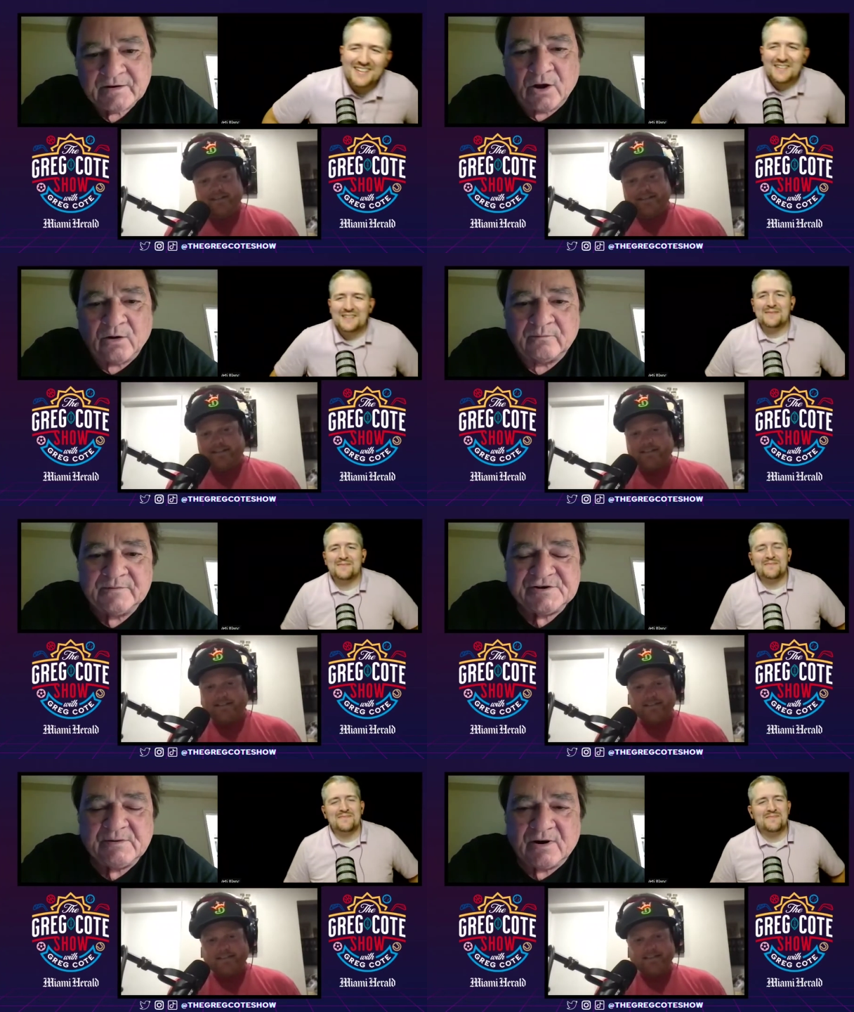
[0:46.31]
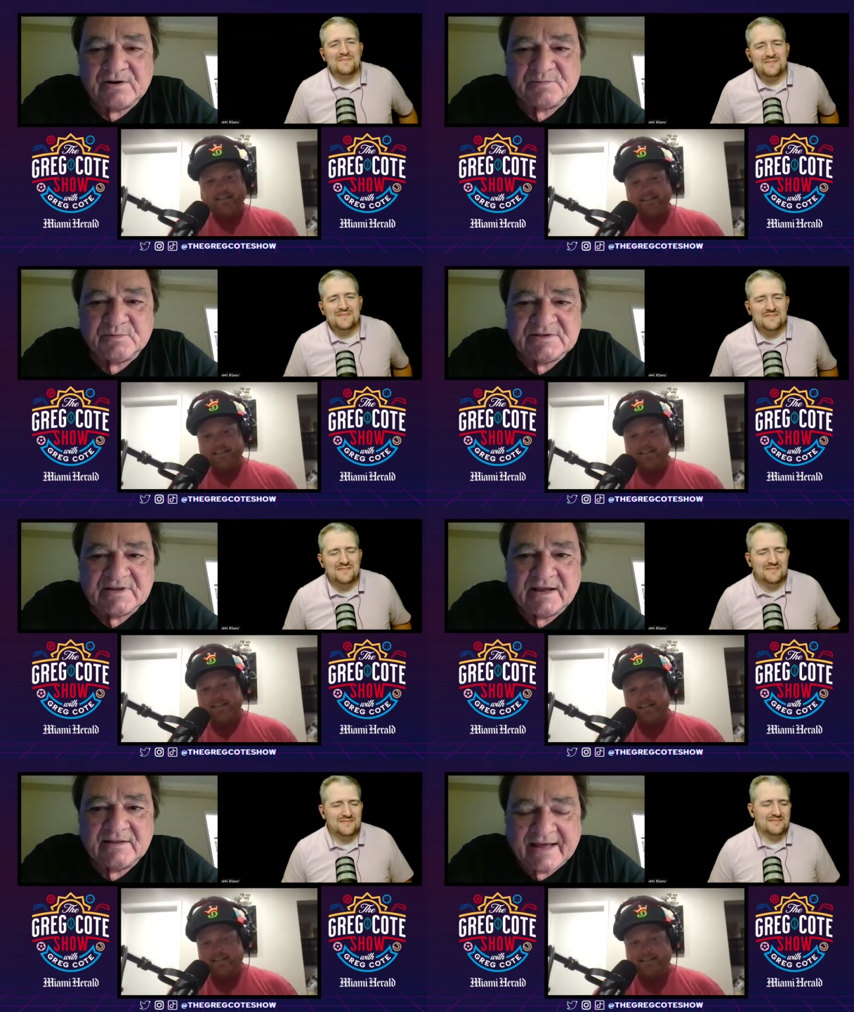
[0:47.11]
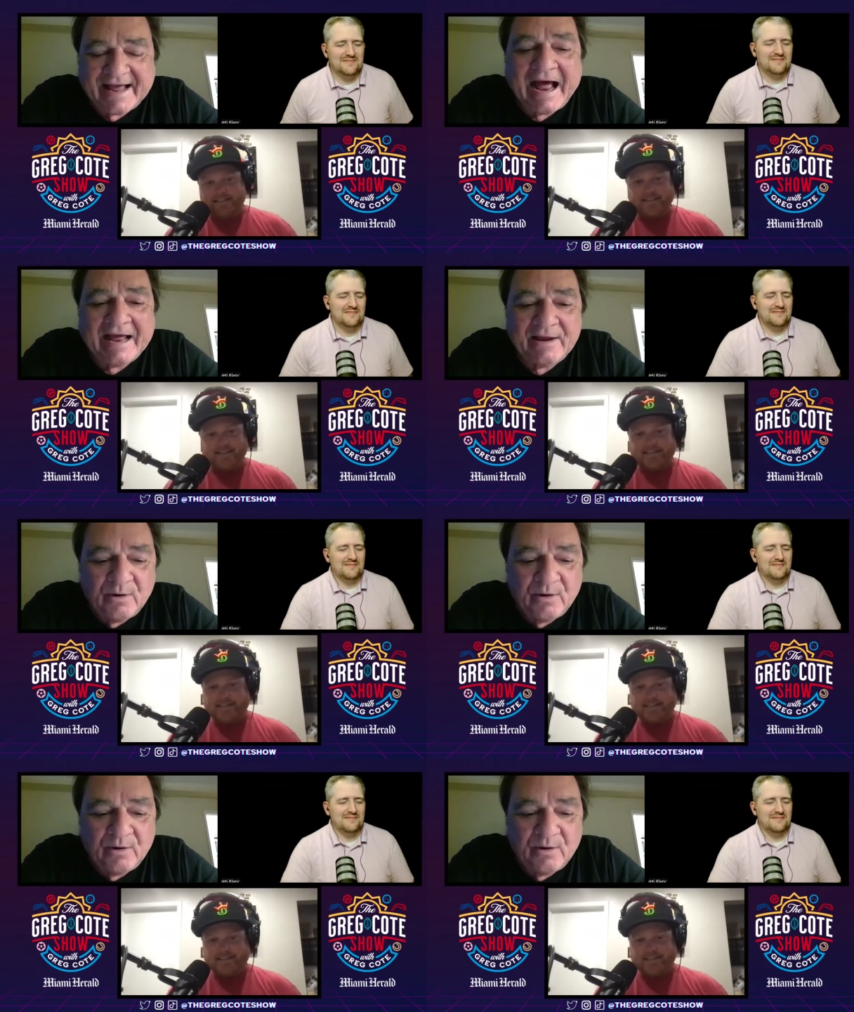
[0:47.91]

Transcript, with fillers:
Speaker 1: No, Jim Martz was the guy